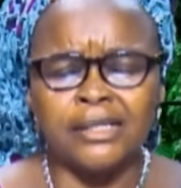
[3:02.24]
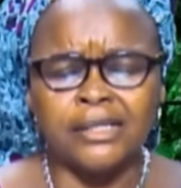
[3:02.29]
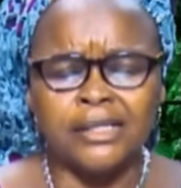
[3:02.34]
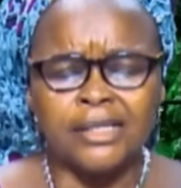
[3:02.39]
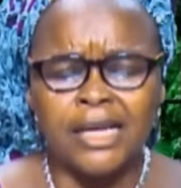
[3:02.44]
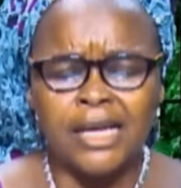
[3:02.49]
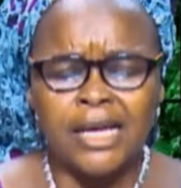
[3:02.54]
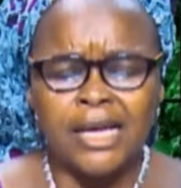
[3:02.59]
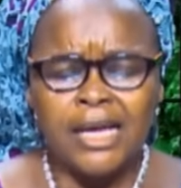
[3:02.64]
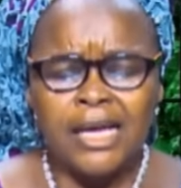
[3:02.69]
earth.
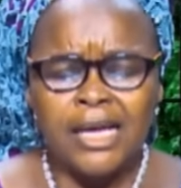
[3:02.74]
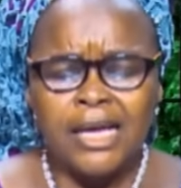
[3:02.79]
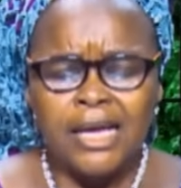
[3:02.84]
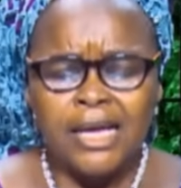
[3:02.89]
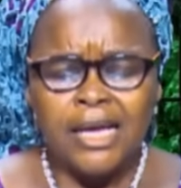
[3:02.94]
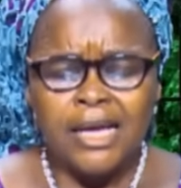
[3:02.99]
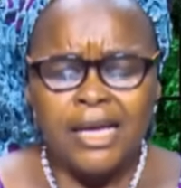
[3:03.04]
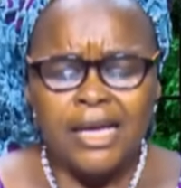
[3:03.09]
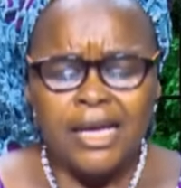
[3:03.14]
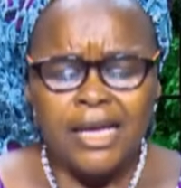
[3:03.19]

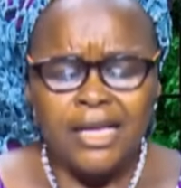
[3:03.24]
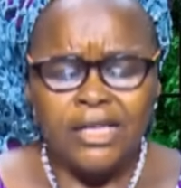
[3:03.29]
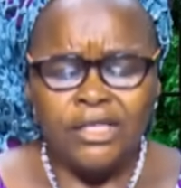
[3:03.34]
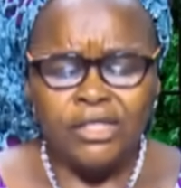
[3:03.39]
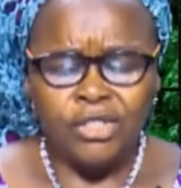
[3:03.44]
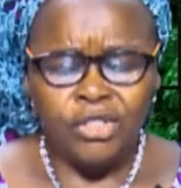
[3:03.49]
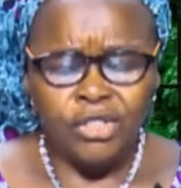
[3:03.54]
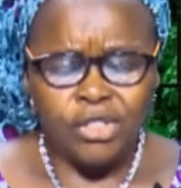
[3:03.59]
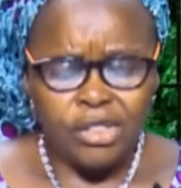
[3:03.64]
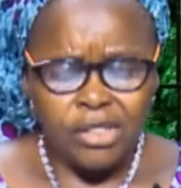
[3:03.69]

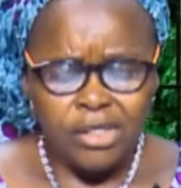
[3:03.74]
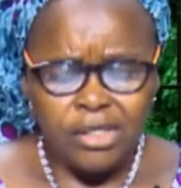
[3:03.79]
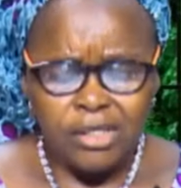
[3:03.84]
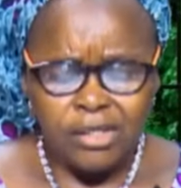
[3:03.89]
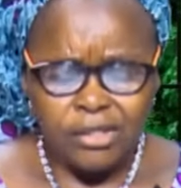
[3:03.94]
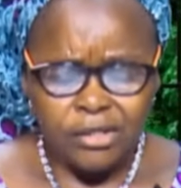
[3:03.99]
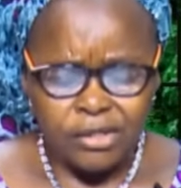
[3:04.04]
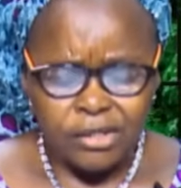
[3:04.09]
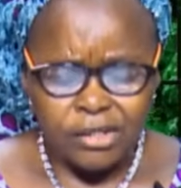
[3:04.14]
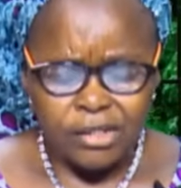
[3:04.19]
In
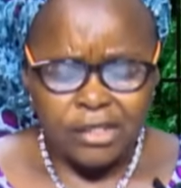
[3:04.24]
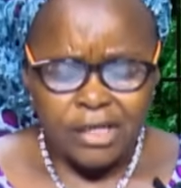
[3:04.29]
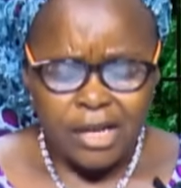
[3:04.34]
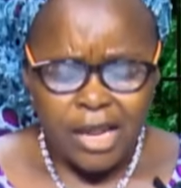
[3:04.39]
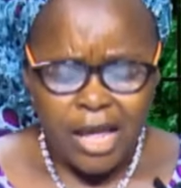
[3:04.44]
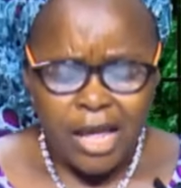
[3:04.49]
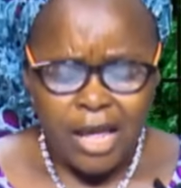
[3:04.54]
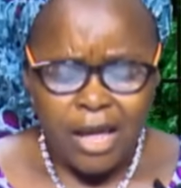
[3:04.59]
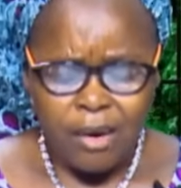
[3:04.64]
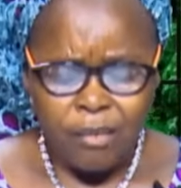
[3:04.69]
Jesus'
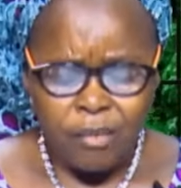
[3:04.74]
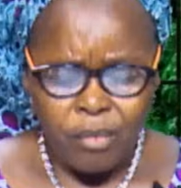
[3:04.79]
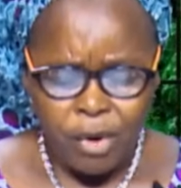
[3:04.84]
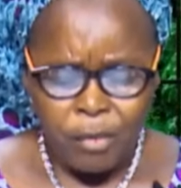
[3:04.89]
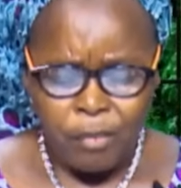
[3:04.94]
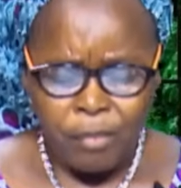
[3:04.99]
name